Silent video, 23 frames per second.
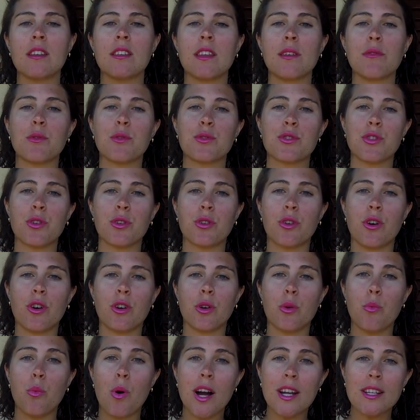They've also got
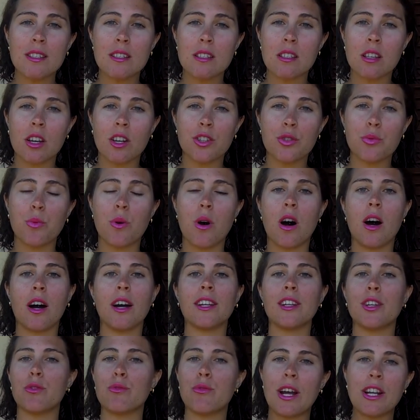a white dessert
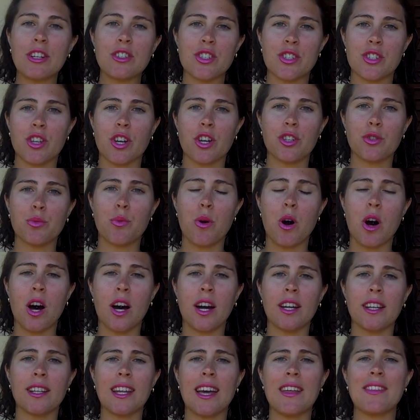wine, a red dessert
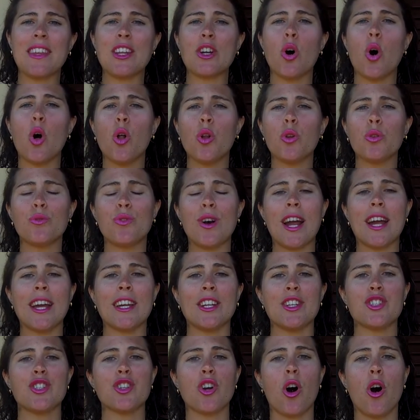wine, and then a whole
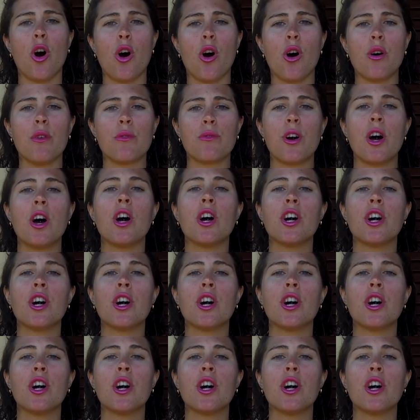range of